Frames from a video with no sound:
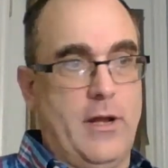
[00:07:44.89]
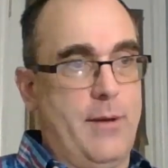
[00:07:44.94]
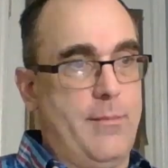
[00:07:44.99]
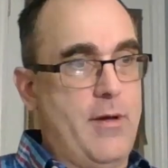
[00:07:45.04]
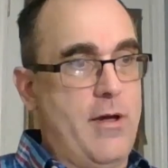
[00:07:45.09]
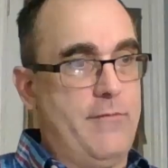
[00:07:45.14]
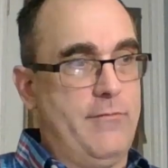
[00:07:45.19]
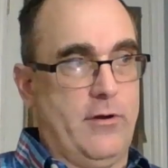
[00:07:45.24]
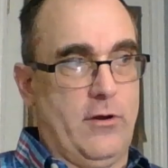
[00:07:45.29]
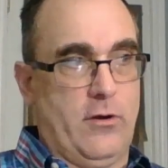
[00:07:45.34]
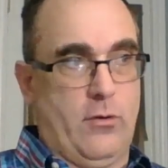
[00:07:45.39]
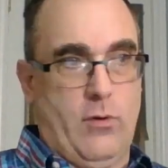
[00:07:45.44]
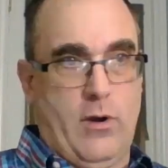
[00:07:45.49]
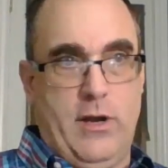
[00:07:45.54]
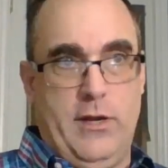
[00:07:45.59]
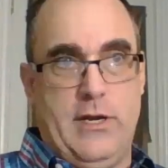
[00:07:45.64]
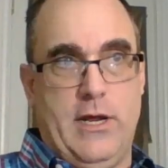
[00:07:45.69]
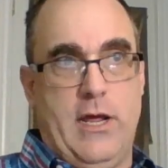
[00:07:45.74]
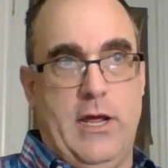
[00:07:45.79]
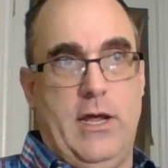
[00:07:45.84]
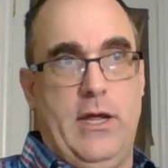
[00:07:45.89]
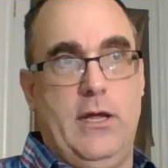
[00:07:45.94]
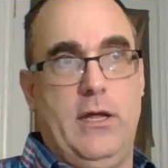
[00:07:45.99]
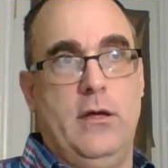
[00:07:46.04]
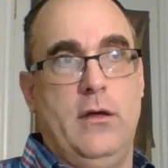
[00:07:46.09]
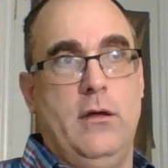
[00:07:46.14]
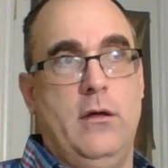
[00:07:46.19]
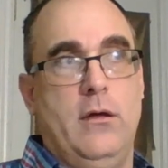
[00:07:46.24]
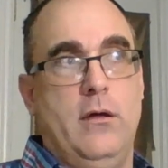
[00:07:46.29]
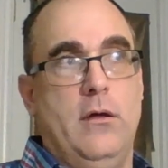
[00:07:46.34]
I'm having a great day,
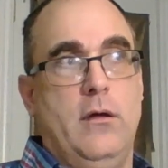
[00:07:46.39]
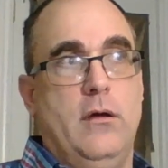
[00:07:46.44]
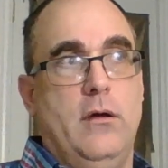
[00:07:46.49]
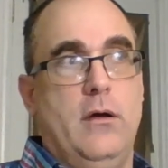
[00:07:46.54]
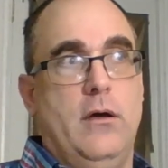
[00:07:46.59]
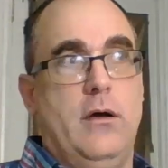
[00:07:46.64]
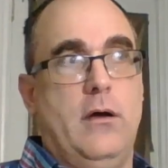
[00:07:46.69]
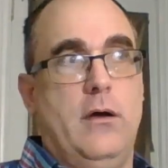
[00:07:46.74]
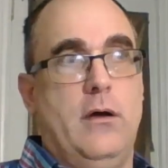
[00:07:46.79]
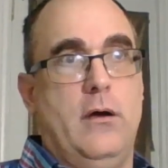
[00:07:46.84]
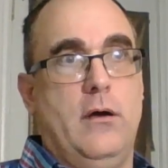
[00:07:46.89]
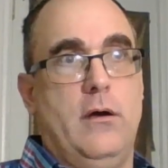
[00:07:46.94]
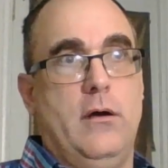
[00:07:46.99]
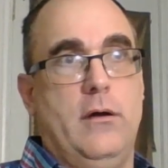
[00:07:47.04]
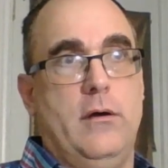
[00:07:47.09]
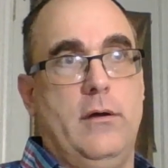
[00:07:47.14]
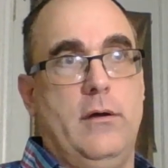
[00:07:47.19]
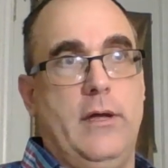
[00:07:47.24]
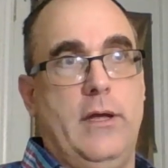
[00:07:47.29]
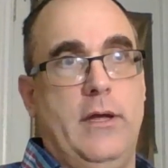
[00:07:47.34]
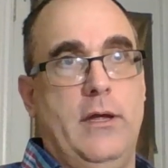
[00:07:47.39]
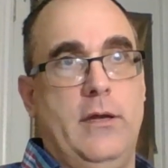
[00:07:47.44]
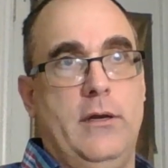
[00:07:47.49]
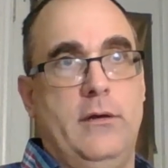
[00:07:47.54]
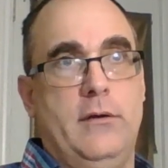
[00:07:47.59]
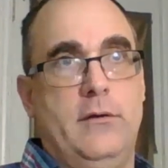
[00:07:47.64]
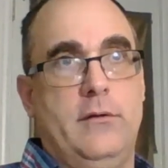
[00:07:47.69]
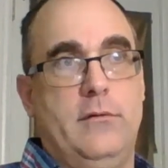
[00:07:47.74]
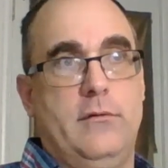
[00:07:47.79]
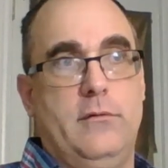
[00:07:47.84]
uh,
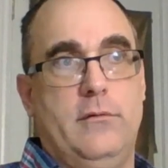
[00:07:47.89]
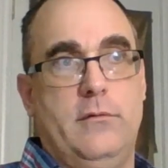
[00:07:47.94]
and